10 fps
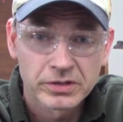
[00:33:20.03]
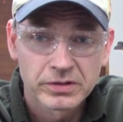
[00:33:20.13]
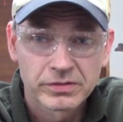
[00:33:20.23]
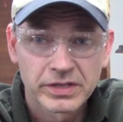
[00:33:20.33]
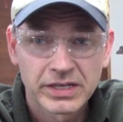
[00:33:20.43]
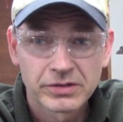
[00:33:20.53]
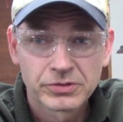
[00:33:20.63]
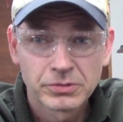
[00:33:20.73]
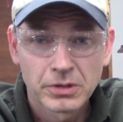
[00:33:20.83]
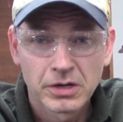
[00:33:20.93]
If they get
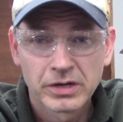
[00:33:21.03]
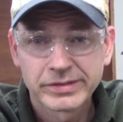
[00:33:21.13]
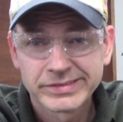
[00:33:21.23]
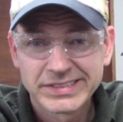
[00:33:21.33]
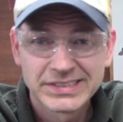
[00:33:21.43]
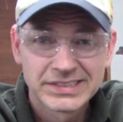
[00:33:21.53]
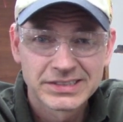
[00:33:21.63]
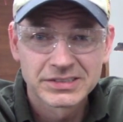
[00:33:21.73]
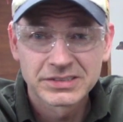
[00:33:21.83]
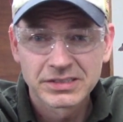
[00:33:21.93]
too
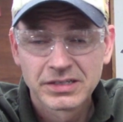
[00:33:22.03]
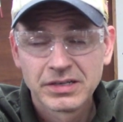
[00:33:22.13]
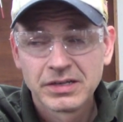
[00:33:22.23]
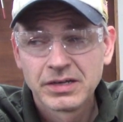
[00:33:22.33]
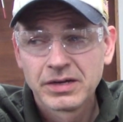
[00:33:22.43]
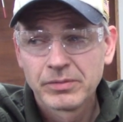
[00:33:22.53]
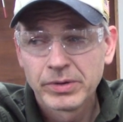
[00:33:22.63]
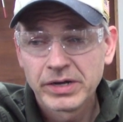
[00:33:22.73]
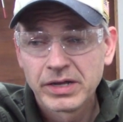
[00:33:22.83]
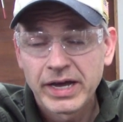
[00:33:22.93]
long,
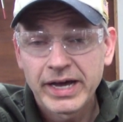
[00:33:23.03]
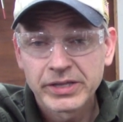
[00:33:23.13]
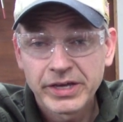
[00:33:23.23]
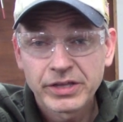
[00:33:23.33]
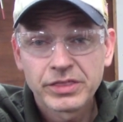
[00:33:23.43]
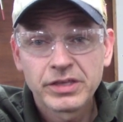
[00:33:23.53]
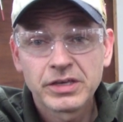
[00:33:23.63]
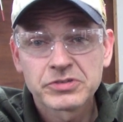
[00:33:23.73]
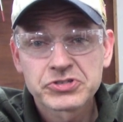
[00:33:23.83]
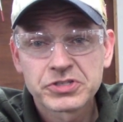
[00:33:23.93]
but I like
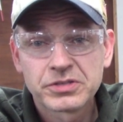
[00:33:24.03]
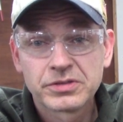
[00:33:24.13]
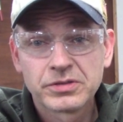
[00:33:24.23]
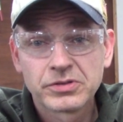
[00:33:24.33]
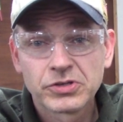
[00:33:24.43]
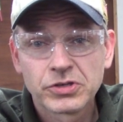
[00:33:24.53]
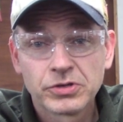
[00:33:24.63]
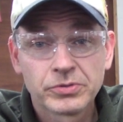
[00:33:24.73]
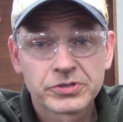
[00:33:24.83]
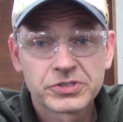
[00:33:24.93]
the
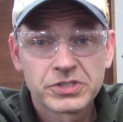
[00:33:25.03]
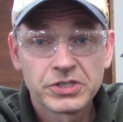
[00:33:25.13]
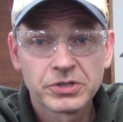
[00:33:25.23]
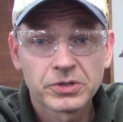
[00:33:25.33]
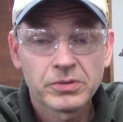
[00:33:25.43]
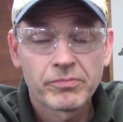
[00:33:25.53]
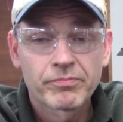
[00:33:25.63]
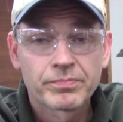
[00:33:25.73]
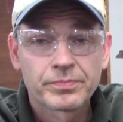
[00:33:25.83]
steel